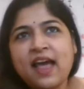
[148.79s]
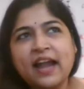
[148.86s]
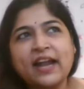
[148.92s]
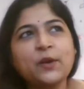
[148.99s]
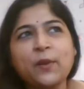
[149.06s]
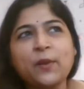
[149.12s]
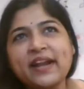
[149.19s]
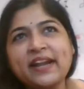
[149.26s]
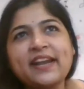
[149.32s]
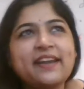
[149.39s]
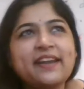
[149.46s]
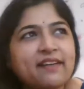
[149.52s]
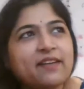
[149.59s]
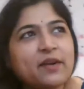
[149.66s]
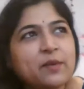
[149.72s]
And
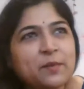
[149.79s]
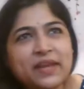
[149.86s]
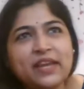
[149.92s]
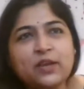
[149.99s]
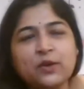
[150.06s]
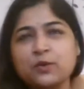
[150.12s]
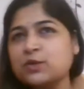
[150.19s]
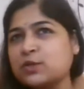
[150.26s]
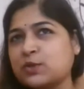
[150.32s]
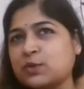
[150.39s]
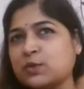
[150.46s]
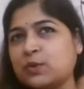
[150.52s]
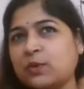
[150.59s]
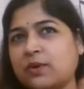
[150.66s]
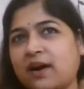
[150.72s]
20-year me used
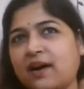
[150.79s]
to